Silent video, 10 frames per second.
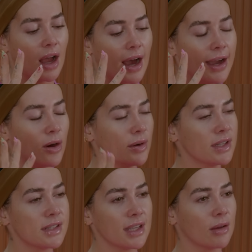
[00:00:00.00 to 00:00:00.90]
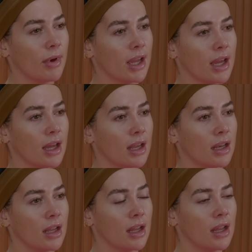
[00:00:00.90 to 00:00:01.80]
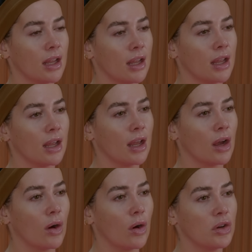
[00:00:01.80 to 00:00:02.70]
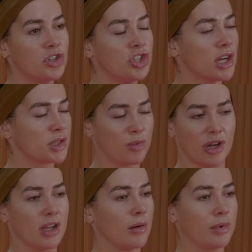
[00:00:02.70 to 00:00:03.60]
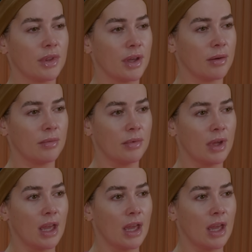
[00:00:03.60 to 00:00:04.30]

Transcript: always think in my head, just break up with him.